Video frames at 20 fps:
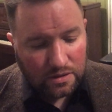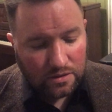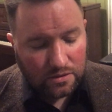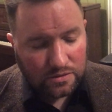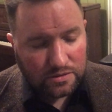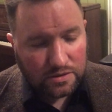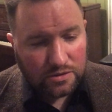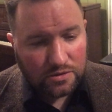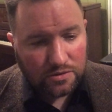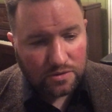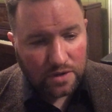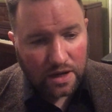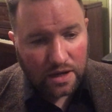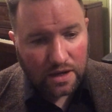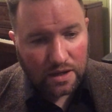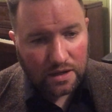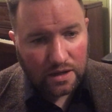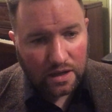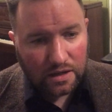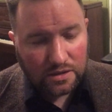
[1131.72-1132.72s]
there's a direct
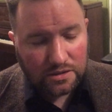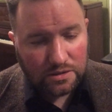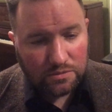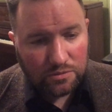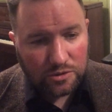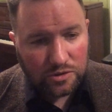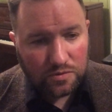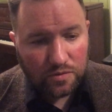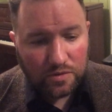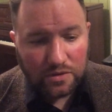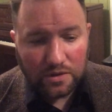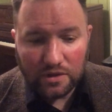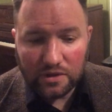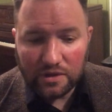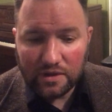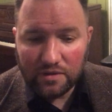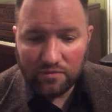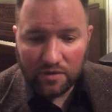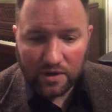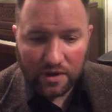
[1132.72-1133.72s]
connection between the
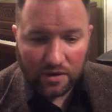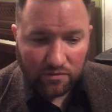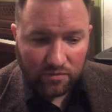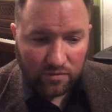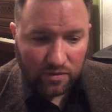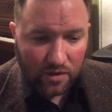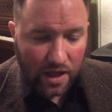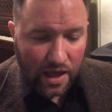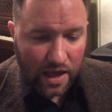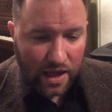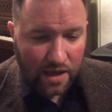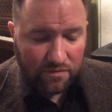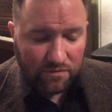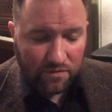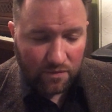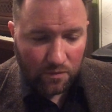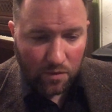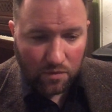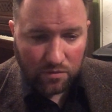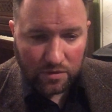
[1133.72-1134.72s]
living of life
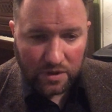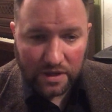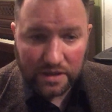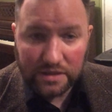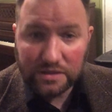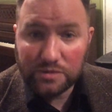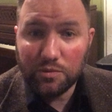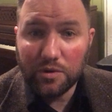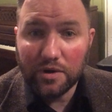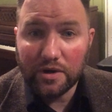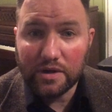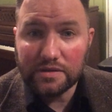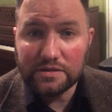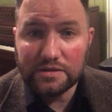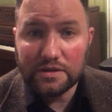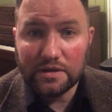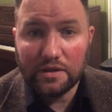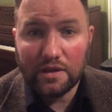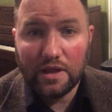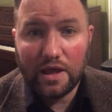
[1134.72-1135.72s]
and what we
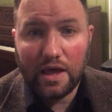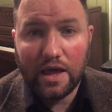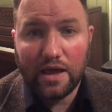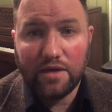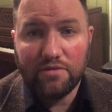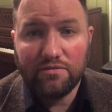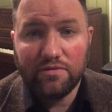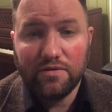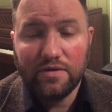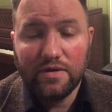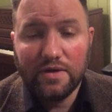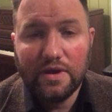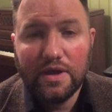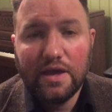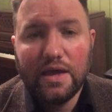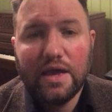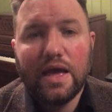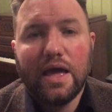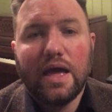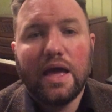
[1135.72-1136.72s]
experience in life
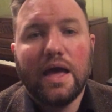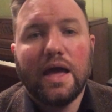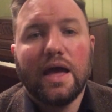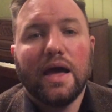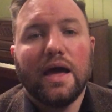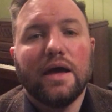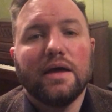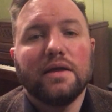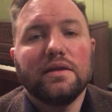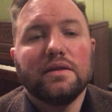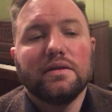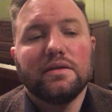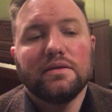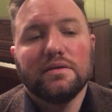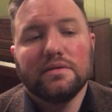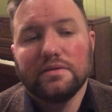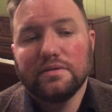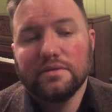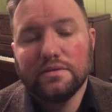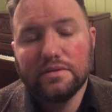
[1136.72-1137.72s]
and
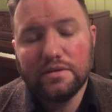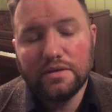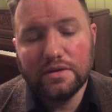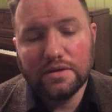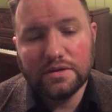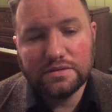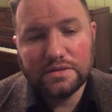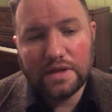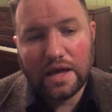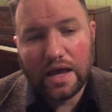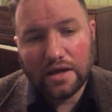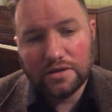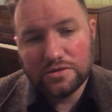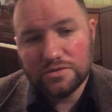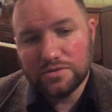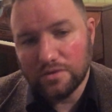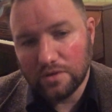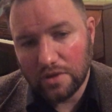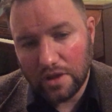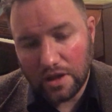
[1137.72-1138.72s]
this
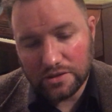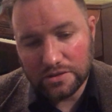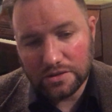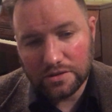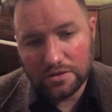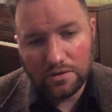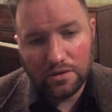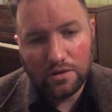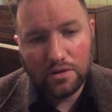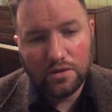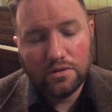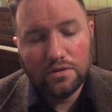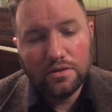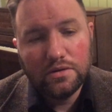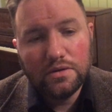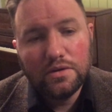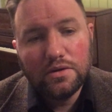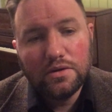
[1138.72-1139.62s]
astrological